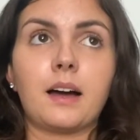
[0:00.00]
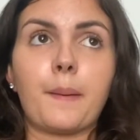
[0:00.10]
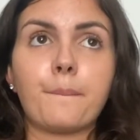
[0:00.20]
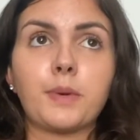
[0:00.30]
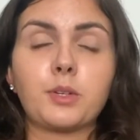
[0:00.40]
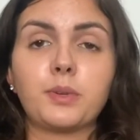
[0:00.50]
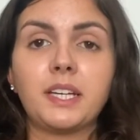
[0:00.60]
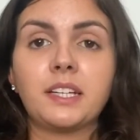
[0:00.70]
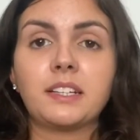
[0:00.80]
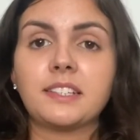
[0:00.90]

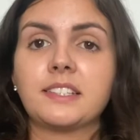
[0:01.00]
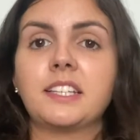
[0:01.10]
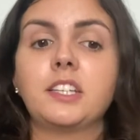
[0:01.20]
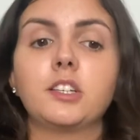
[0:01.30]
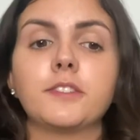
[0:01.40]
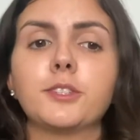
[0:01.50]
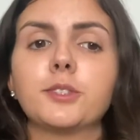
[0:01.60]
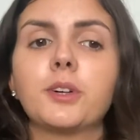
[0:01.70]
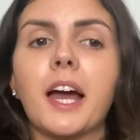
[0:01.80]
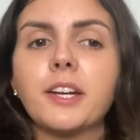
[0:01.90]
between Disney and
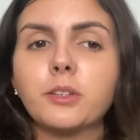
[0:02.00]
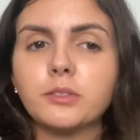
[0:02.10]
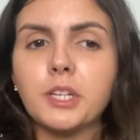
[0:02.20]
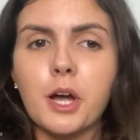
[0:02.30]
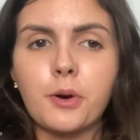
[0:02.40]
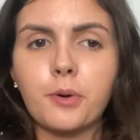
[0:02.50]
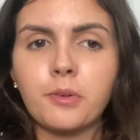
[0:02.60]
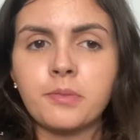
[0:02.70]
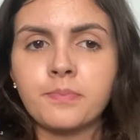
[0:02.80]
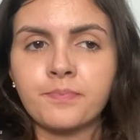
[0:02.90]
Universal, I don't know
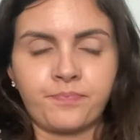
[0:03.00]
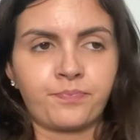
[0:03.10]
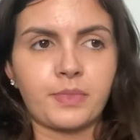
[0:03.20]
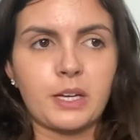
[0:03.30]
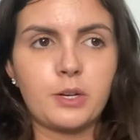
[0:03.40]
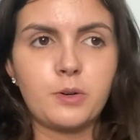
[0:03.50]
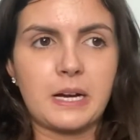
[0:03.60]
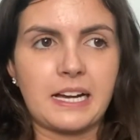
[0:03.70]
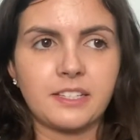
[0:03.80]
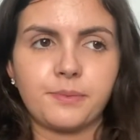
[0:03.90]
who
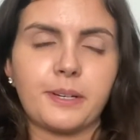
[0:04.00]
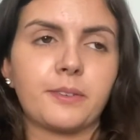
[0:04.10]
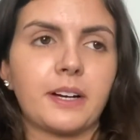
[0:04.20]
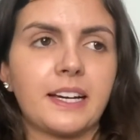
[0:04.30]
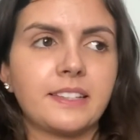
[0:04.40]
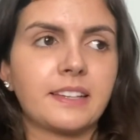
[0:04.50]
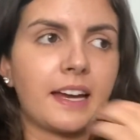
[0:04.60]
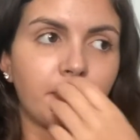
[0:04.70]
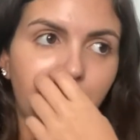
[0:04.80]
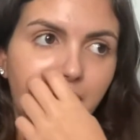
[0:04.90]
has better rides. I
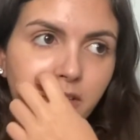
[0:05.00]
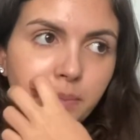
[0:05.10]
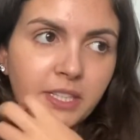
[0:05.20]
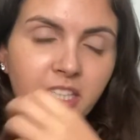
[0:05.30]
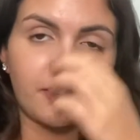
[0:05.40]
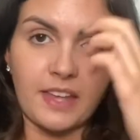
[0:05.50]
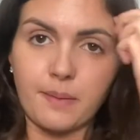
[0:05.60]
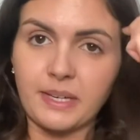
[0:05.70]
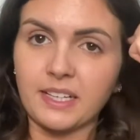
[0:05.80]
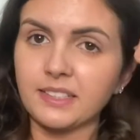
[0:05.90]
don't have an opinion on that
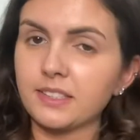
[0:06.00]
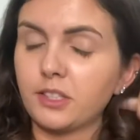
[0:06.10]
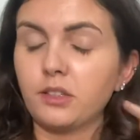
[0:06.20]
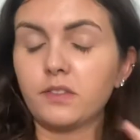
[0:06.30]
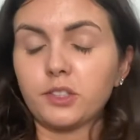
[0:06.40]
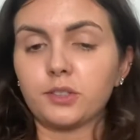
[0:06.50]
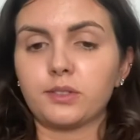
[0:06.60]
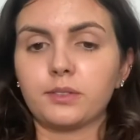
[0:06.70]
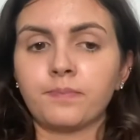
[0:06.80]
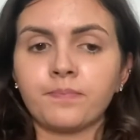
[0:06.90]
because
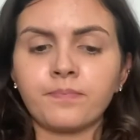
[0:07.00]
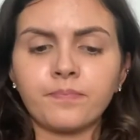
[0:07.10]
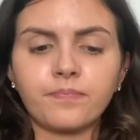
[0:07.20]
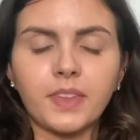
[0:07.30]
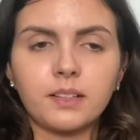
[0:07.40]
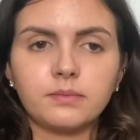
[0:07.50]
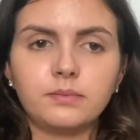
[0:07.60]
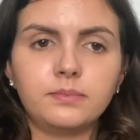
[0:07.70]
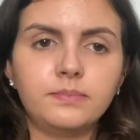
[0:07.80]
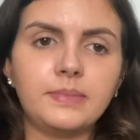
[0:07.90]
Universal
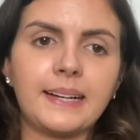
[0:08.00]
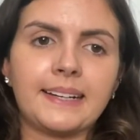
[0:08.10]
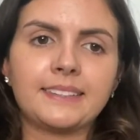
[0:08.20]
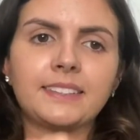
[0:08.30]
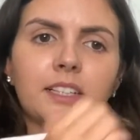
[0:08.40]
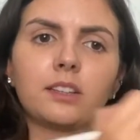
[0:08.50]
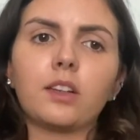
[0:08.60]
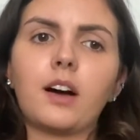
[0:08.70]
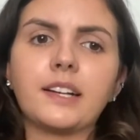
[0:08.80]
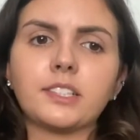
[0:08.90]
has a
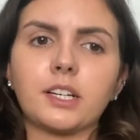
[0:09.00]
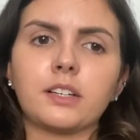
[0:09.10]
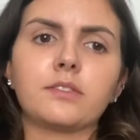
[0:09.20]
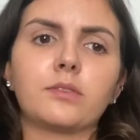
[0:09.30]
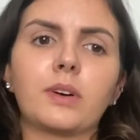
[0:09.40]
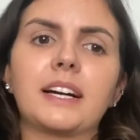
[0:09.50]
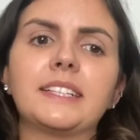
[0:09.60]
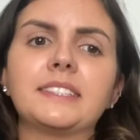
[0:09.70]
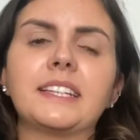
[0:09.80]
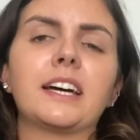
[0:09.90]
lot of
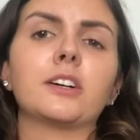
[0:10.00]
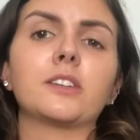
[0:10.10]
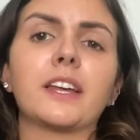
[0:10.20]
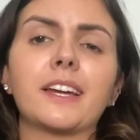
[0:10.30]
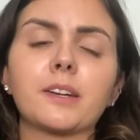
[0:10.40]
rides that are like